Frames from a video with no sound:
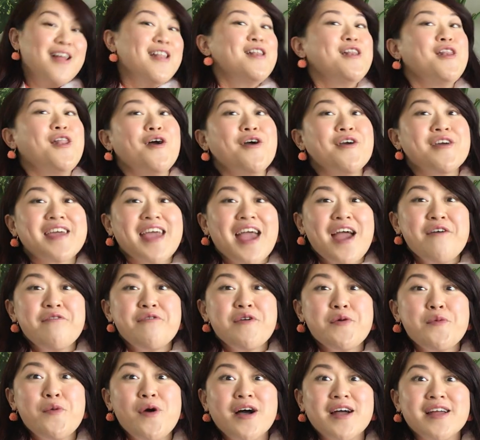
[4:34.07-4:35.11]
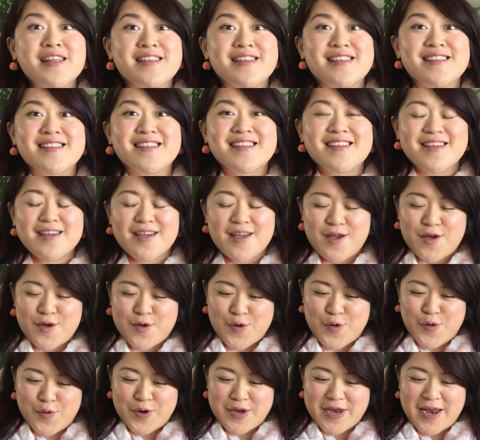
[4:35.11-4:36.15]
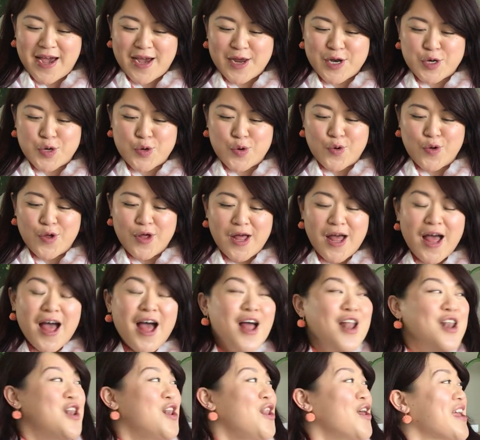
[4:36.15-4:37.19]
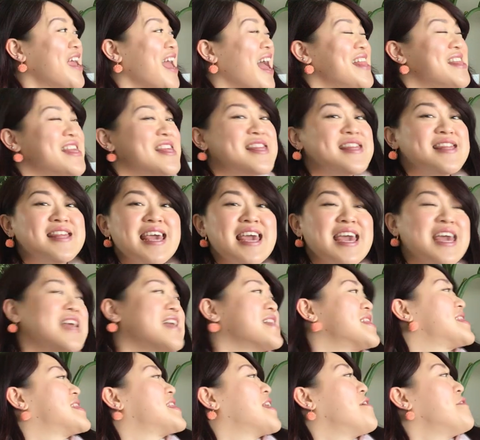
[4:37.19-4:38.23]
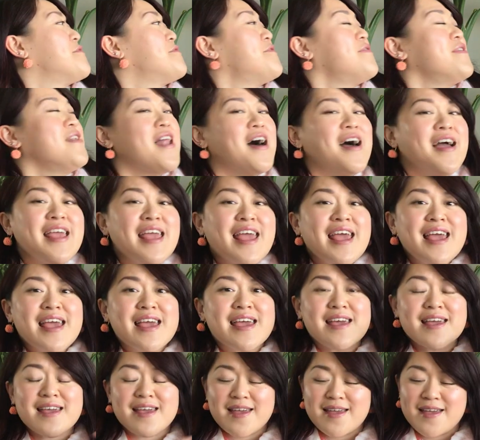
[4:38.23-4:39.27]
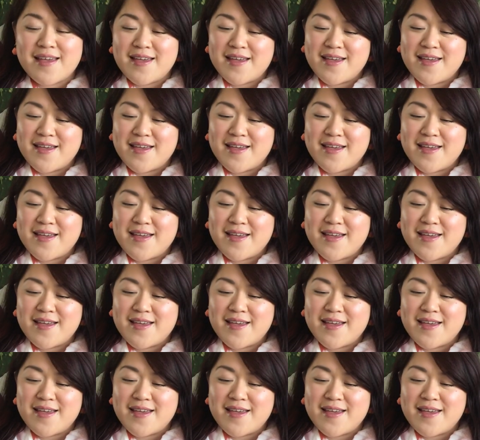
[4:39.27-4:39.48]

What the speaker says: "Look, everyone," called Nigel. "Look at the seeds flying."